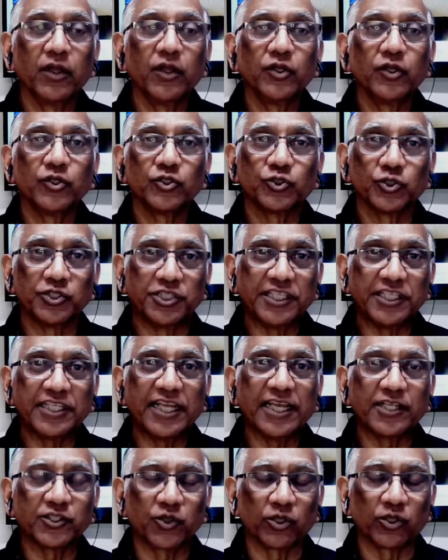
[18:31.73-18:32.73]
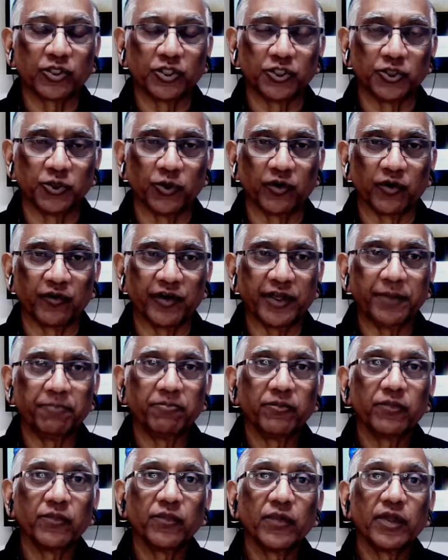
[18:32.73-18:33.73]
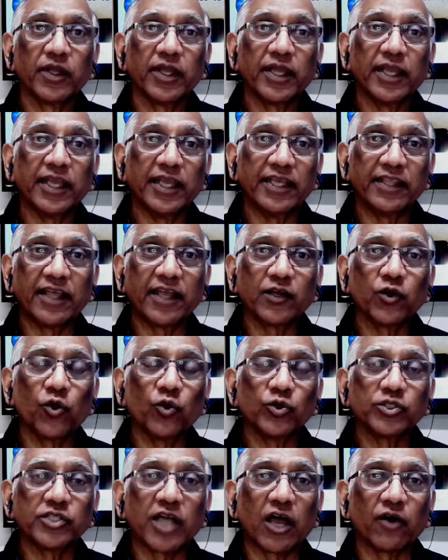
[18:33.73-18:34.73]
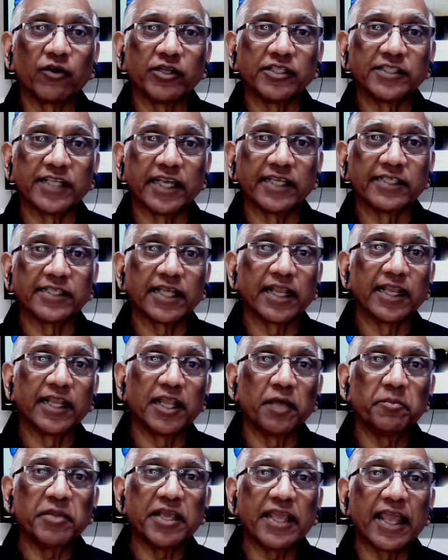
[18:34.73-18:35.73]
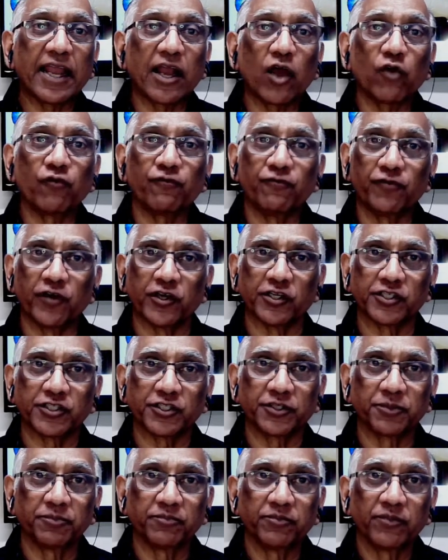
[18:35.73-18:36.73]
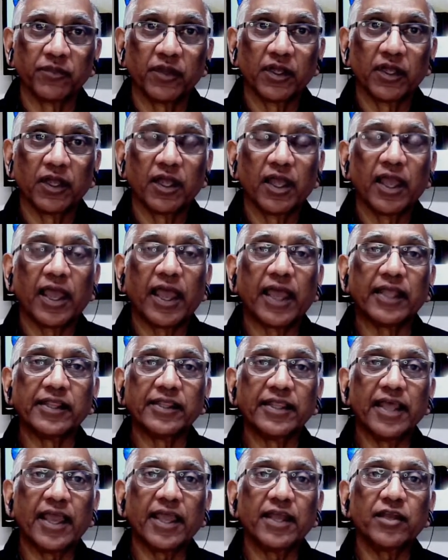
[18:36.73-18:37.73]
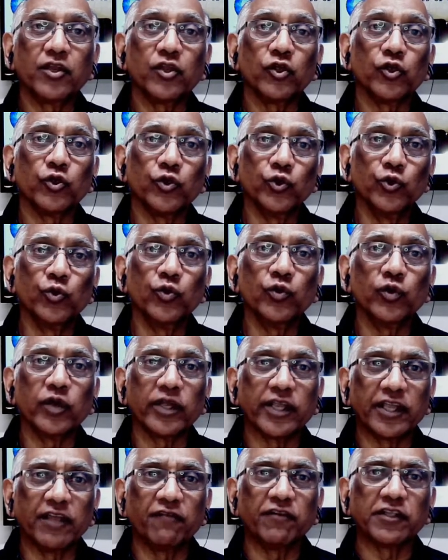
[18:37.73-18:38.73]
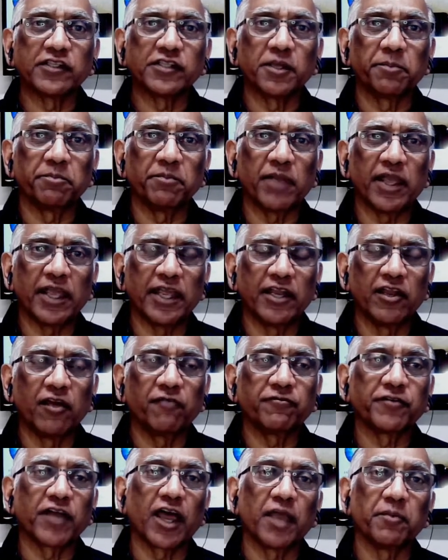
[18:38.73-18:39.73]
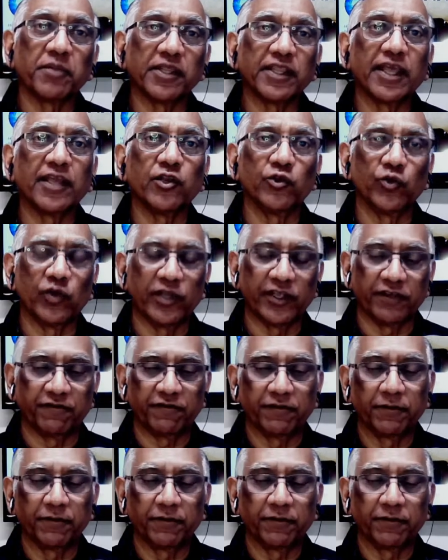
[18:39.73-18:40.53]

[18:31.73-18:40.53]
So she takes all the jewelry. He then goes down and says, let me get out first, and then you give it enough time, and then you leave.